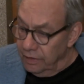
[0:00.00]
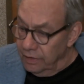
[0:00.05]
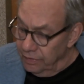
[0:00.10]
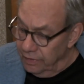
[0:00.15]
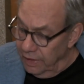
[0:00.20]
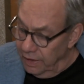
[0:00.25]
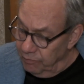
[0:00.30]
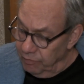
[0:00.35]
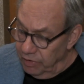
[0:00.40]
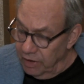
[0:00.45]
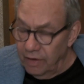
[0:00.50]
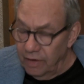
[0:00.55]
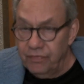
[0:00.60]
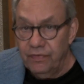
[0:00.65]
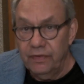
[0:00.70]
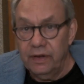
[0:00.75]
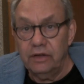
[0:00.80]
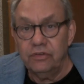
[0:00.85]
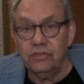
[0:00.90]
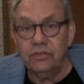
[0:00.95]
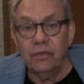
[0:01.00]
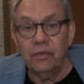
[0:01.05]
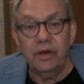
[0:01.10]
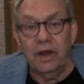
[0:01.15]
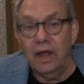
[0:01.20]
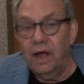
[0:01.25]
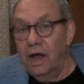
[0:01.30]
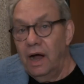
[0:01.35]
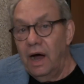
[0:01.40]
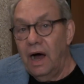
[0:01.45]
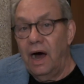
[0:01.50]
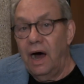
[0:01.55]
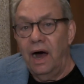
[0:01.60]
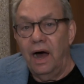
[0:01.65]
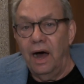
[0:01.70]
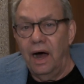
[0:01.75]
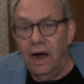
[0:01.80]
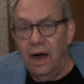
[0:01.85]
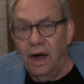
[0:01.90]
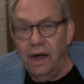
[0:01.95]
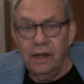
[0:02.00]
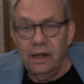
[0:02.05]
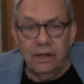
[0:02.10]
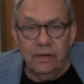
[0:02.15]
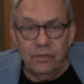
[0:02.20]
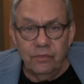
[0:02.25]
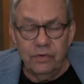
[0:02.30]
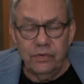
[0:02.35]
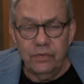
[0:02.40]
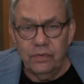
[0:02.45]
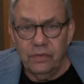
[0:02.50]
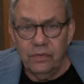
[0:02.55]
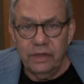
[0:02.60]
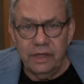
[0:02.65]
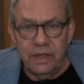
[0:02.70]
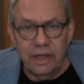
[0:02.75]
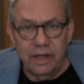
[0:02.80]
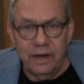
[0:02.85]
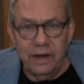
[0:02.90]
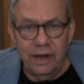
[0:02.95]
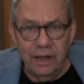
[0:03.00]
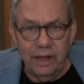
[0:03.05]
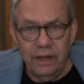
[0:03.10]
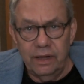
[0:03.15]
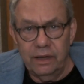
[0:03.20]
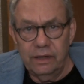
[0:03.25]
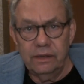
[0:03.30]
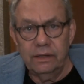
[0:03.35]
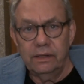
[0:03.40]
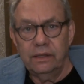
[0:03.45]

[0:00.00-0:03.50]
Then when I finished, they went, ha, ha, ha, we were only kidding.